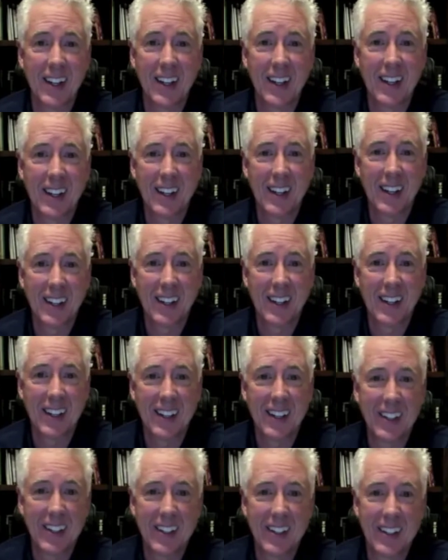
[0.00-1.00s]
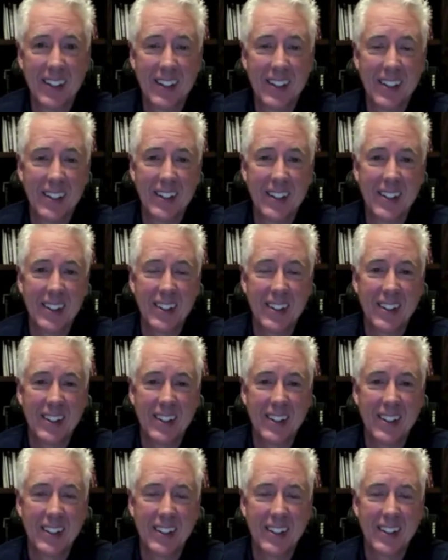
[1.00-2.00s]

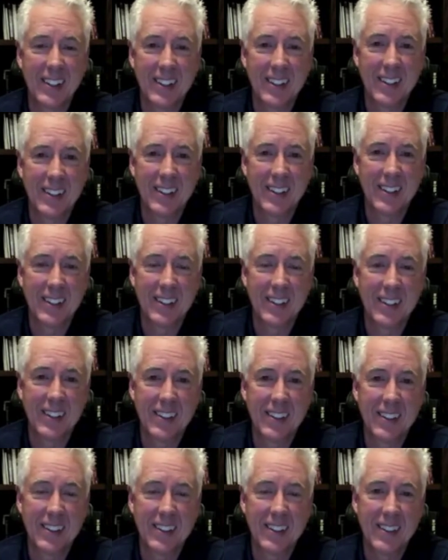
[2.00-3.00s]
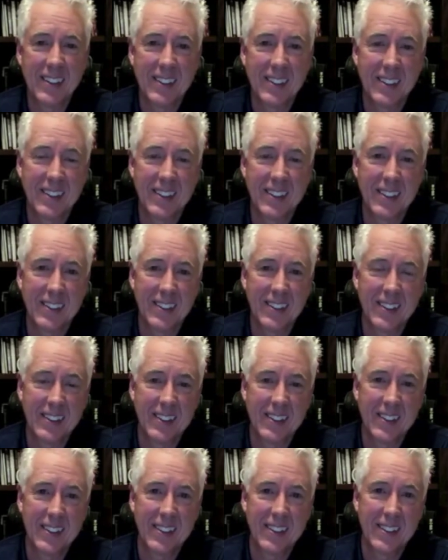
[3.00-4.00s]

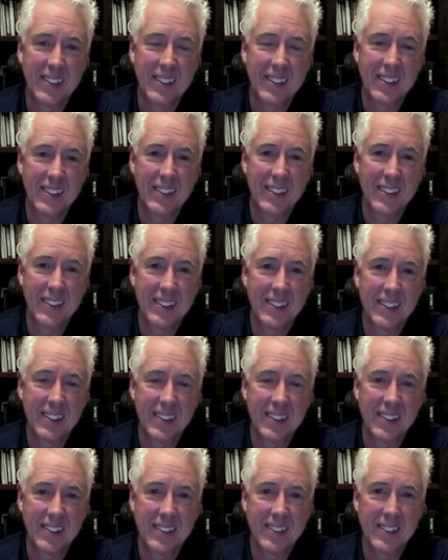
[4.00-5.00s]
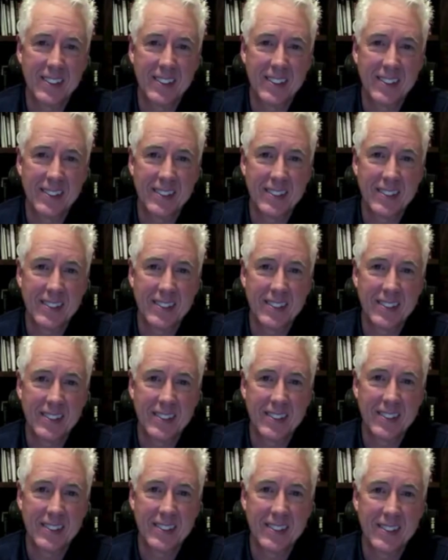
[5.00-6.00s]

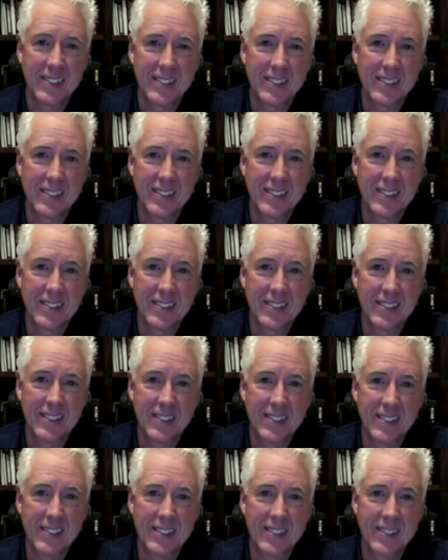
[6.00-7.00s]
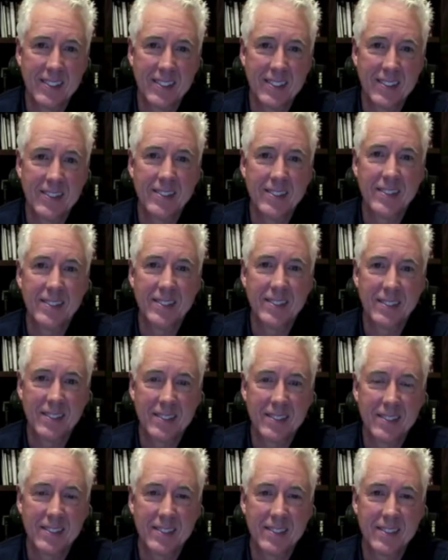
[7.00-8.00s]
The person shown says nothing.